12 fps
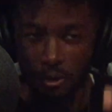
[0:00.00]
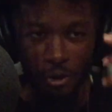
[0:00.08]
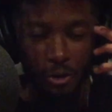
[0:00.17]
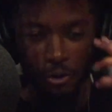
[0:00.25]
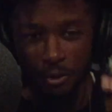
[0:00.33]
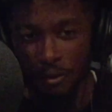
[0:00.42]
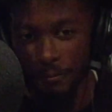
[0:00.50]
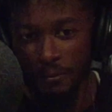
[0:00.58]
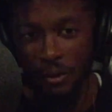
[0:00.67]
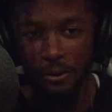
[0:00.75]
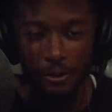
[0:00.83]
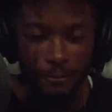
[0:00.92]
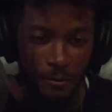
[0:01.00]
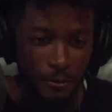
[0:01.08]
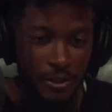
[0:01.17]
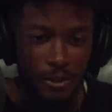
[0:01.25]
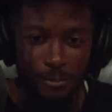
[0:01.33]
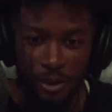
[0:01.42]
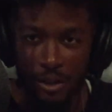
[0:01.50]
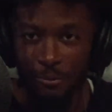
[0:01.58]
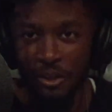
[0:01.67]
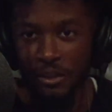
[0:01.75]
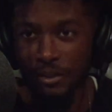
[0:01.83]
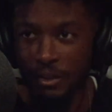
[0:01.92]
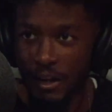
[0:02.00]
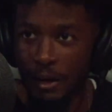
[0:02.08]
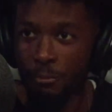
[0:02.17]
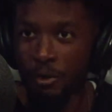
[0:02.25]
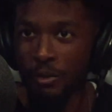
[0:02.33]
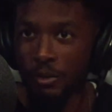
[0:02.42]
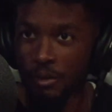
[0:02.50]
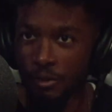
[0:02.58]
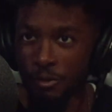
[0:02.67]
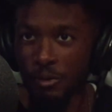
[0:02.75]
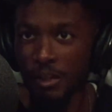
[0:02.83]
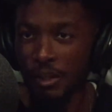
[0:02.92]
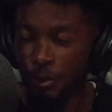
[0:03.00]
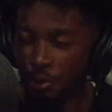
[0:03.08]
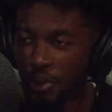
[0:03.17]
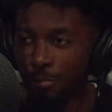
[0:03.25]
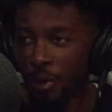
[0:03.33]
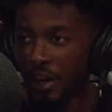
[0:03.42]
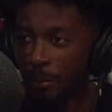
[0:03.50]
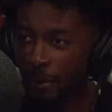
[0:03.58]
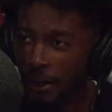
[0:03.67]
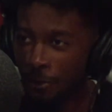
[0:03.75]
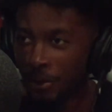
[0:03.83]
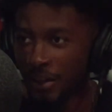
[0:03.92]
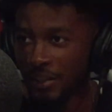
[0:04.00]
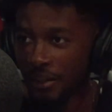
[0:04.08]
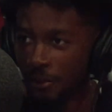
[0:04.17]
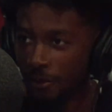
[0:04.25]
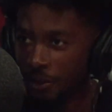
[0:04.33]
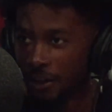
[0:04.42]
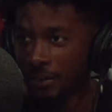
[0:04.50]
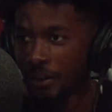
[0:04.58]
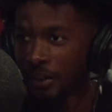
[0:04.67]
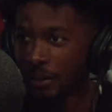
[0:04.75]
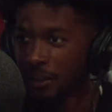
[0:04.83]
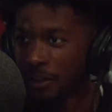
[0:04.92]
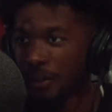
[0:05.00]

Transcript: Or if it's something that I'm eating that I want to, you know what I'm saying, increase brain power, I say, okay, let it